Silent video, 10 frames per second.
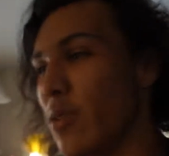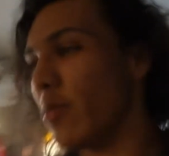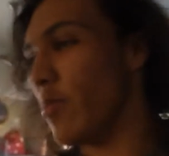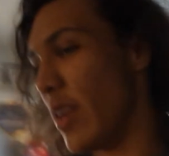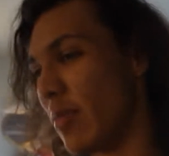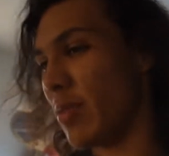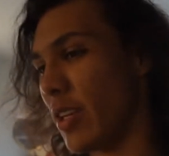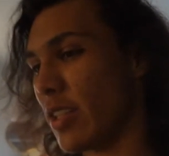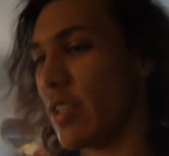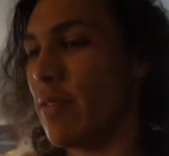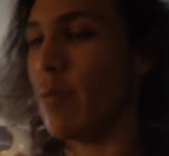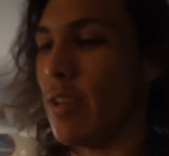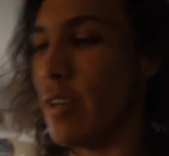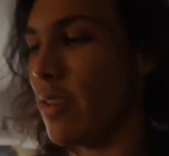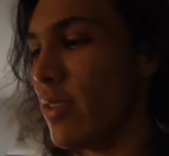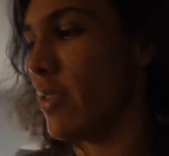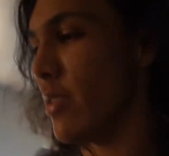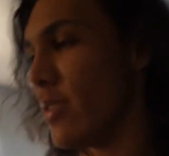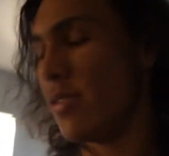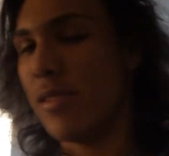throwing random kicks everywhere,
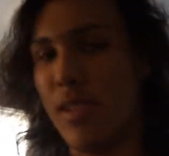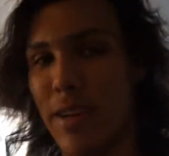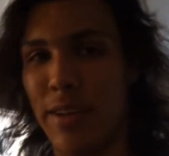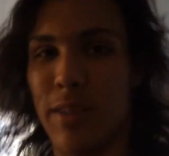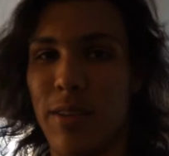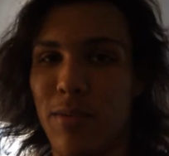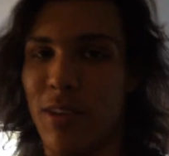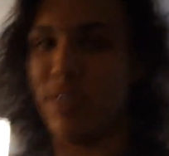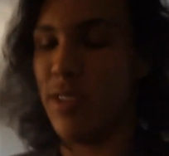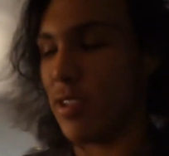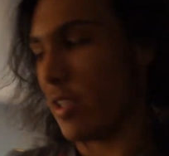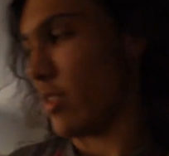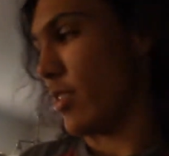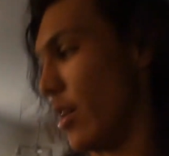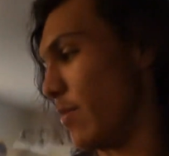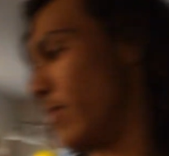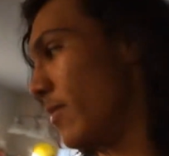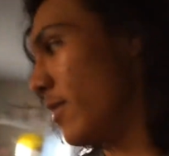like, come on, just like stop.